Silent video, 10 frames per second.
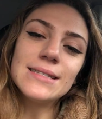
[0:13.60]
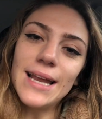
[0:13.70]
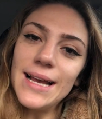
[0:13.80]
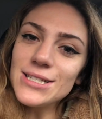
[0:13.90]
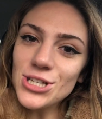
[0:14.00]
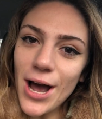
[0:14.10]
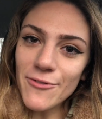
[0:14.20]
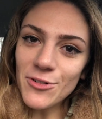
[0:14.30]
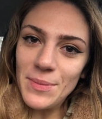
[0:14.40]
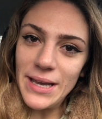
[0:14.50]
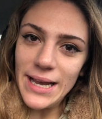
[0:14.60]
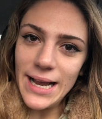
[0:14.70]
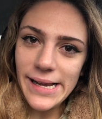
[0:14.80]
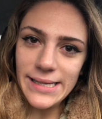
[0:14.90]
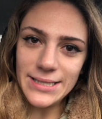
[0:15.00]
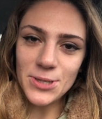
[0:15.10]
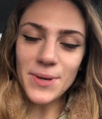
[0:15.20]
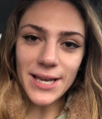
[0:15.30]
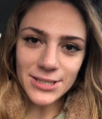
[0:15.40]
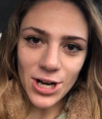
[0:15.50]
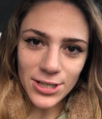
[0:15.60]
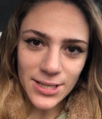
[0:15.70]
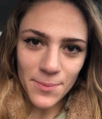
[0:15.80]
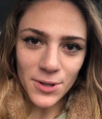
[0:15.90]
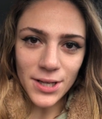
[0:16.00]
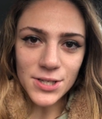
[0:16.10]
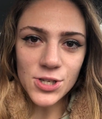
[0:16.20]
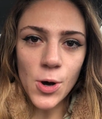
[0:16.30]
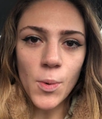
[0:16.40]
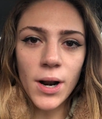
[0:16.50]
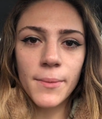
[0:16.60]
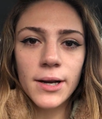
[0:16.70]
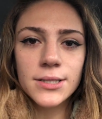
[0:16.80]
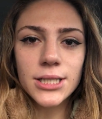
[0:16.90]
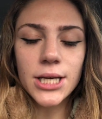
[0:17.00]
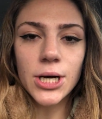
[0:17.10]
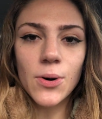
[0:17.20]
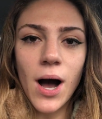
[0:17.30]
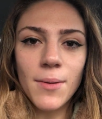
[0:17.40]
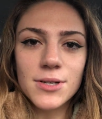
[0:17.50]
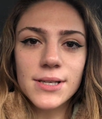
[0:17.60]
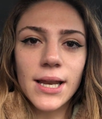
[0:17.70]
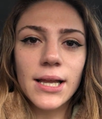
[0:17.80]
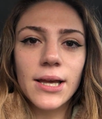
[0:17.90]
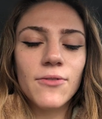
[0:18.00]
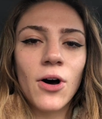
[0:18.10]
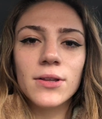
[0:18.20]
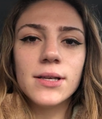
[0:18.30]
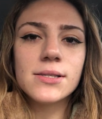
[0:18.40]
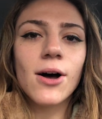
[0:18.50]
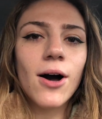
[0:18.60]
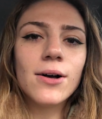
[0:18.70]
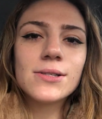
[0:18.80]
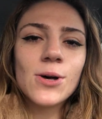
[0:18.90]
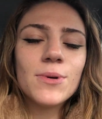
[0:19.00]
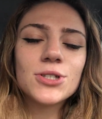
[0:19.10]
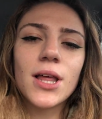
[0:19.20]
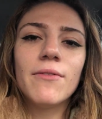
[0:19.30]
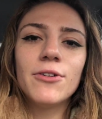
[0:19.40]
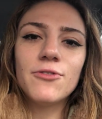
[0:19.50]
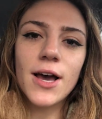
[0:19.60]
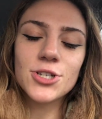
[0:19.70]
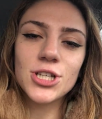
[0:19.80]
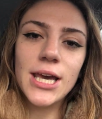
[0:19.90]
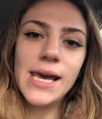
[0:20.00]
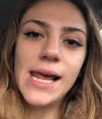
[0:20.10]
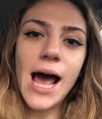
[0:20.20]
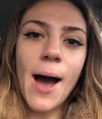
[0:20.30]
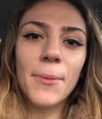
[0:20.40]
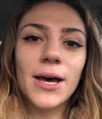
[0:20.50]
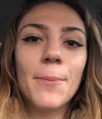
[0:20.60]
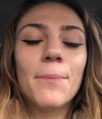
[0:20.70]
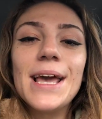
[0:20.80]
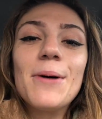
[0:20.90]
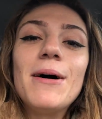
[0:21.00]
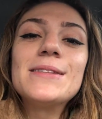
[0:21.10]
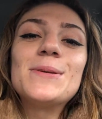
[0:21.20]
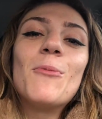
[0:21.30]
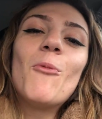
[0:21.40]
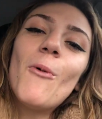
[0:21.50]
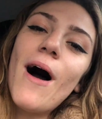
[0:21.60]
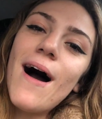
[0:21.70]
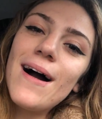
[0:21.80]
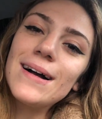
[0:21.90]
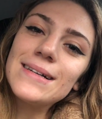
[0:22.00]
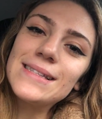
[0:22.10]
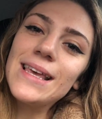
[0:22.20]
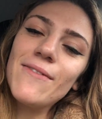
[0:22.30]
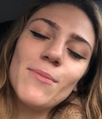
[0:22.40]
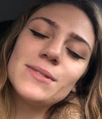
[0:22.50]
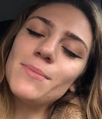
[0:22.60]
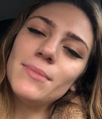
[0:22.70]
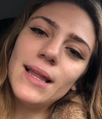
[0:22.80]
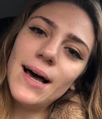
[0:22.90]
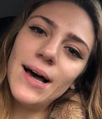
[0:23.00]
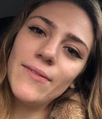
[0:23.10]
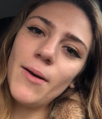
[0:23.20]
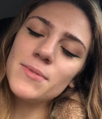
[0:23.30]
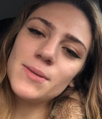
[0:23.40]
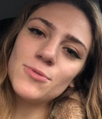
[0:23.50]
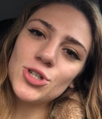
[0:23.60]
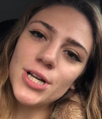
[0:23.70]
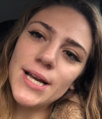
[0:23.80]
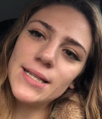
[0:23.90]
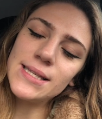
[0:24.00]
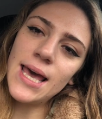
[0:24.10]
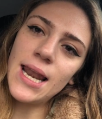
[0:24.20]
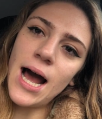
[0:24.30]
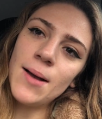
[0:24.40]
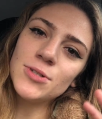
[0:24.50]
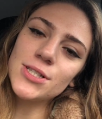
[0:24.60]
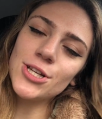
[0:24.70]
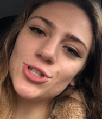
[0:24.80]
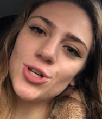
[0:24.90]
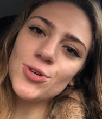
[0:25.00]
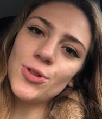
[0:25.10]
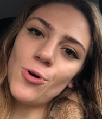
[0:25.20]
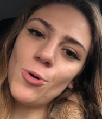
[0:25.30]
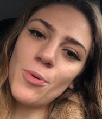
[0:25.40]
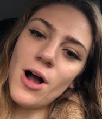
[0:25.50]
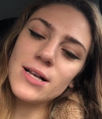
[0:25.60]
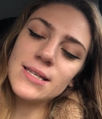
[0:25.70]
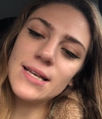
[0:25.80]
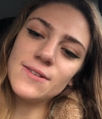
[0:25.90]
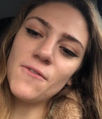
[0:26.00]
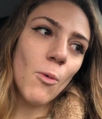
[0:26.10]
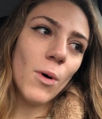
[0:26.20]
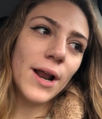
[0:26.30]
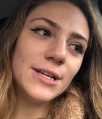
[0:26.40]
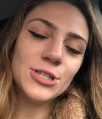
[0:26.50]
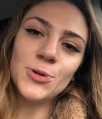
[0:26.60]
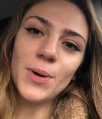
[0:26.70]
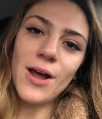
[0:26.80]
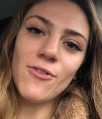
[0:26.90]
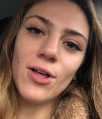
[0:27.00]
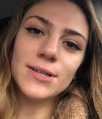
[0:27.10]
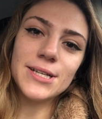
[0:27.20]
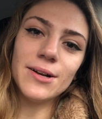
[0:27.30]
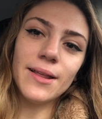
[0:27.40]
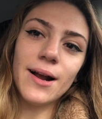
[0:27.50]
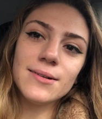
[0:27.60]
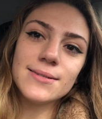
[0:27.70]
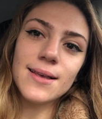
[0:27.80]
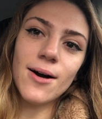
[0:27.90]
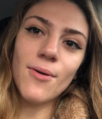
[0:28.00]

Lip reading: Today's job for me is to be a dog deputy. So what I'm gonna do, I'm just gonna give all these dogs so much love and affection. I'm gonna take them on some walks, give them some love, give them some treats, and I'm just gonna show you the whole process of what I do when I volunteer there. So